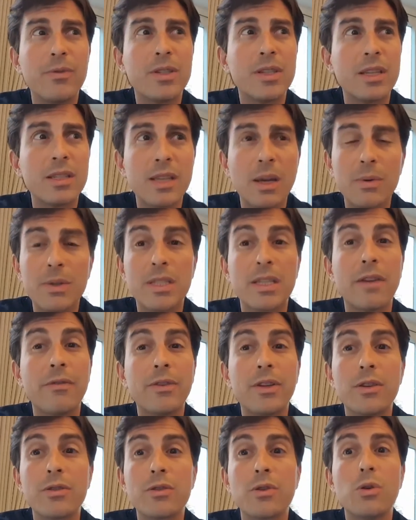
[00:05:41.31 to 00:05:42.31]
since I was
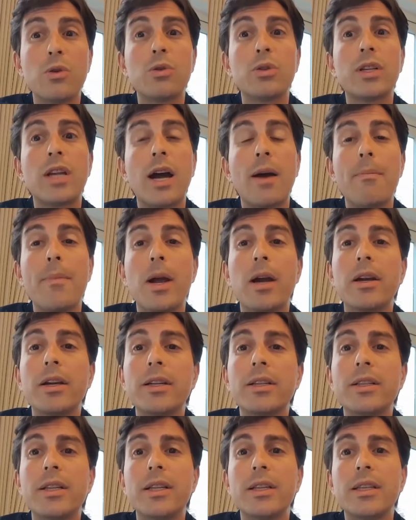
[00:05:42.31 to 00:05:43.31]
7 years old, got
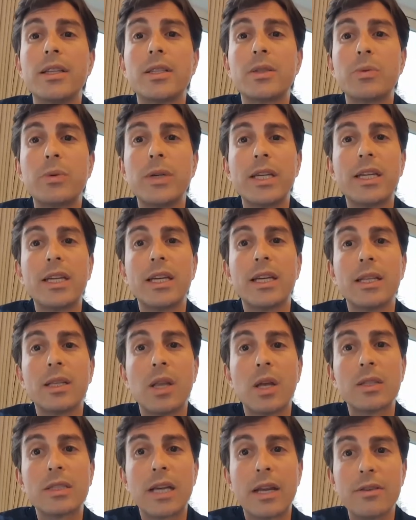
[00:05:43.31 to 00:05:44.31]
married this week in
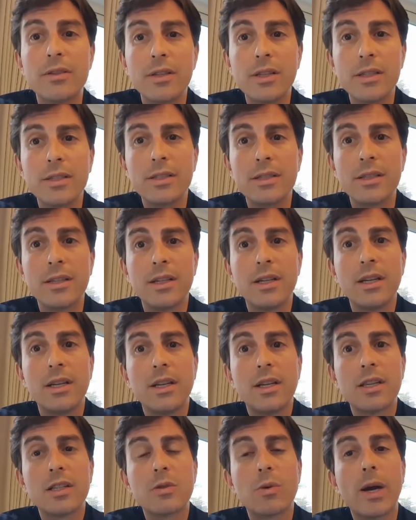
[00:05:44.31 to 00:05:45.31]
Los Angeles.
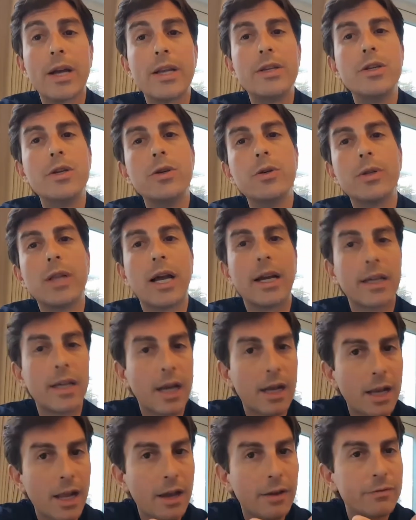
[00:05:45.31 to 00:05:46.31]
So I knew like
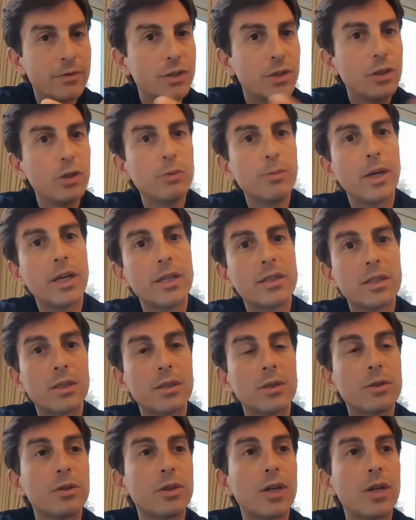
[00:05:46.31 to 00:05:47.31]
I'd have 2 months
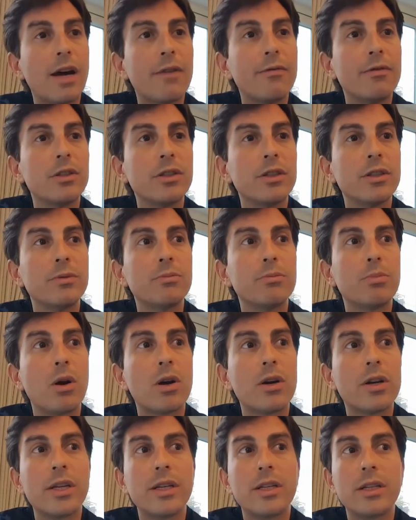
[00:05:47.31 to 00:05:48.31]
to travel and
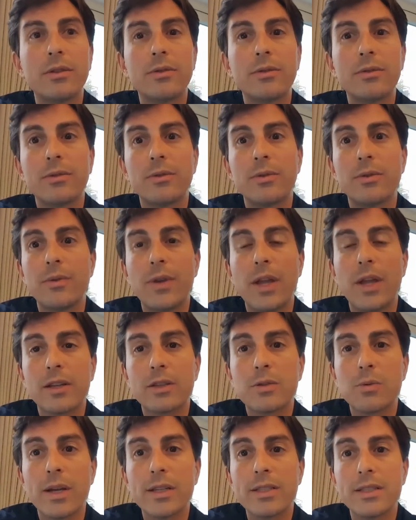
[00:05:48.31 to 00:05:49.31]
party and
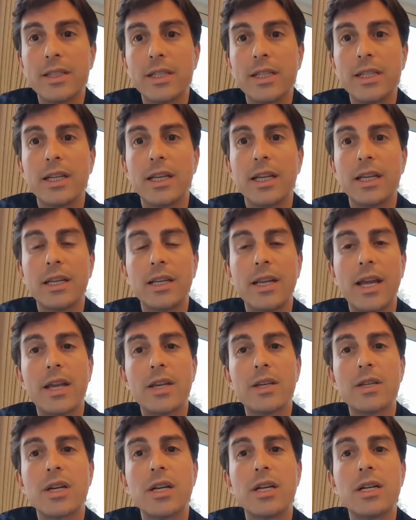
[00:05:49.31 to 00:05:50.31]
XYZ in
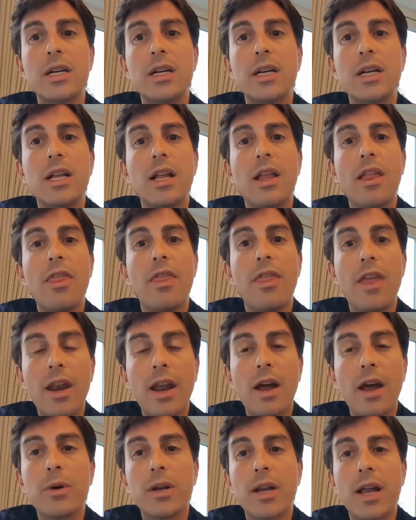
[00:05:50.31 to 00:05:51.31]
Asia. Then
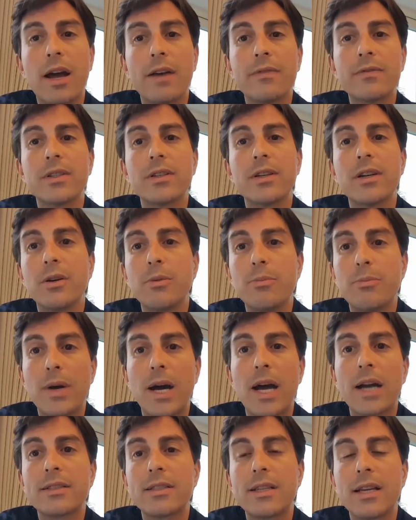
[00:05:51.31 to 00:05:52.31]
I would have to go
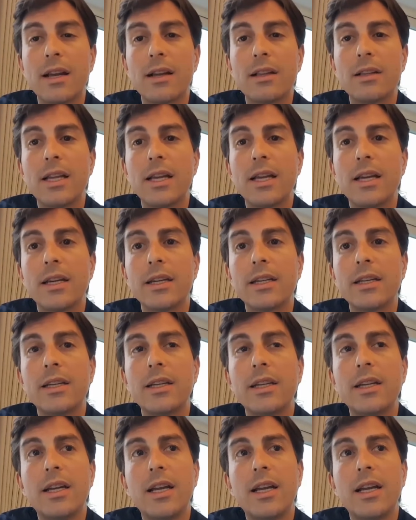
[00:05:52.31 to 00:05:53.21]
back to LA,